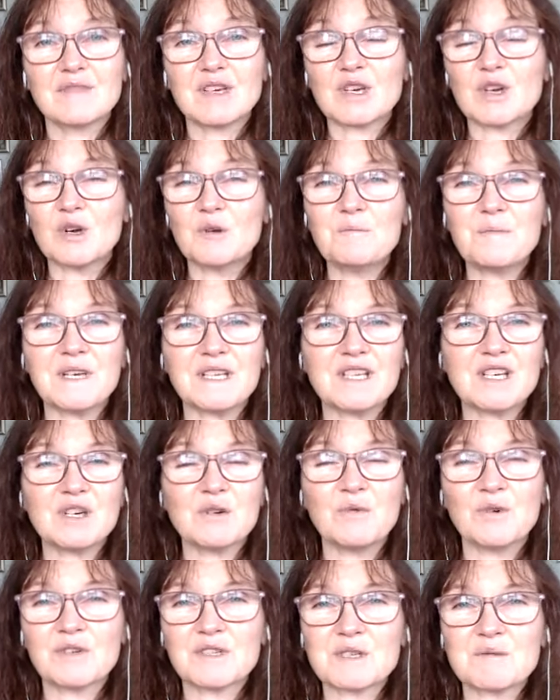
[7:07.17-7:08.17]
Could be that you
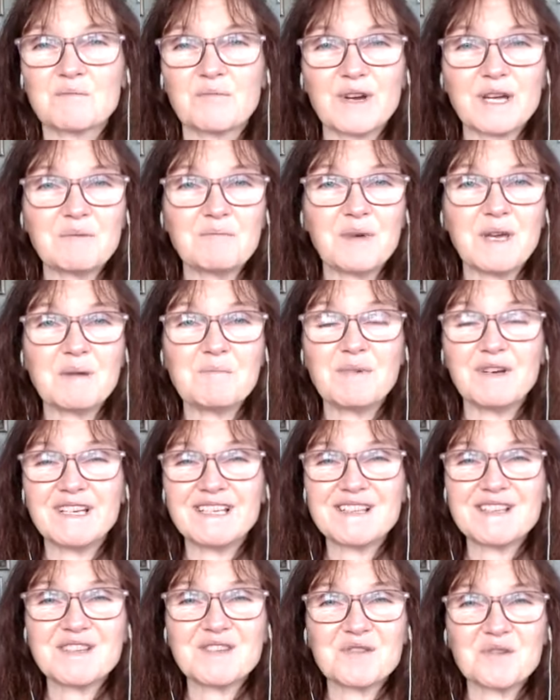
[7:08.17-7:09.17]
want to bring people
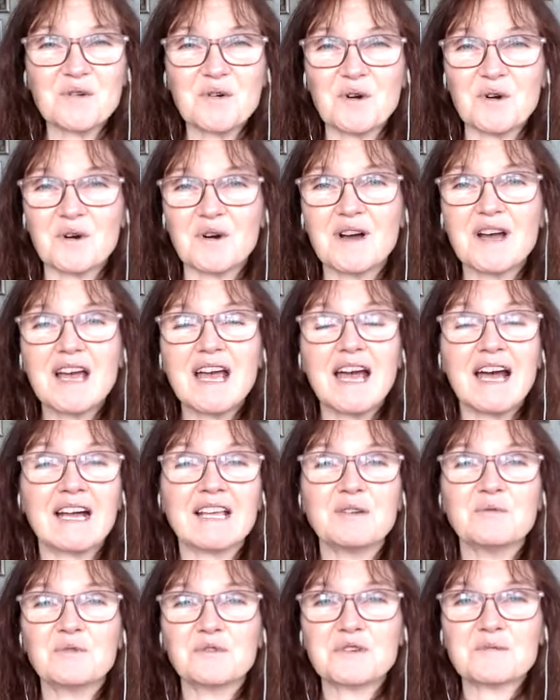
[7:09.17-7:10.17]
in store and
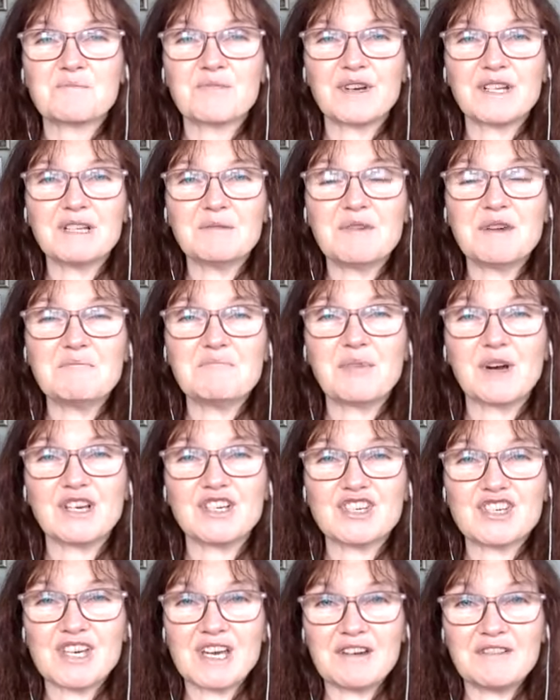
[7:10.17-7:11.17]
you want to bring them in by
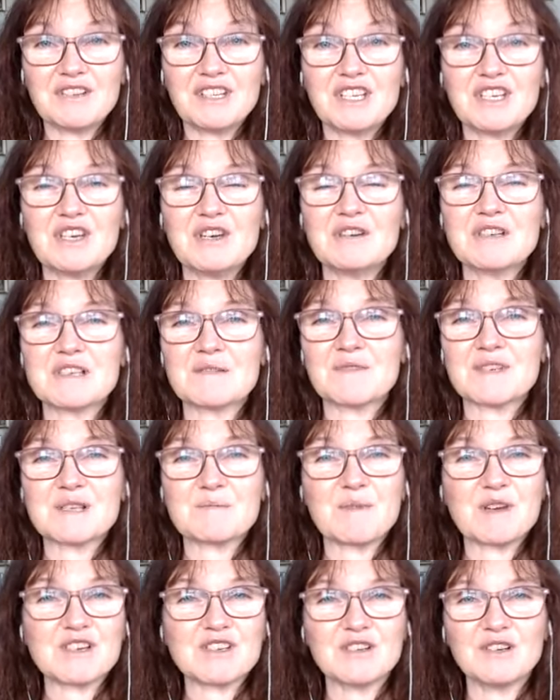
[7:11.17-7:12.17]
sharing the news of a
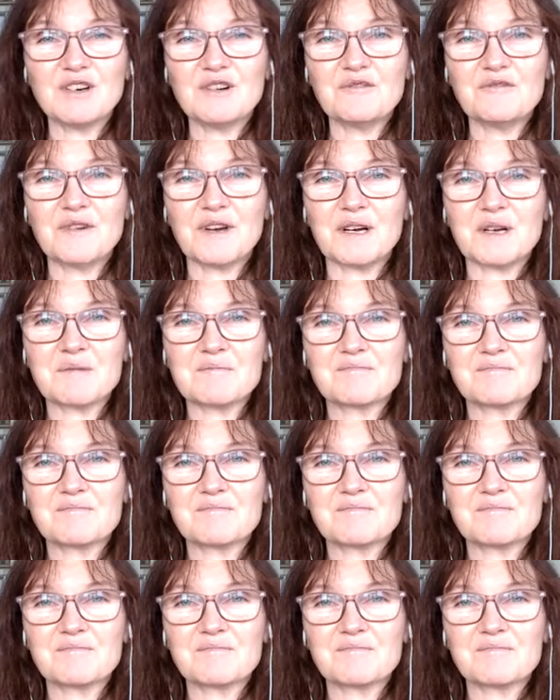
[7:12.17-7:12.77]
special offer.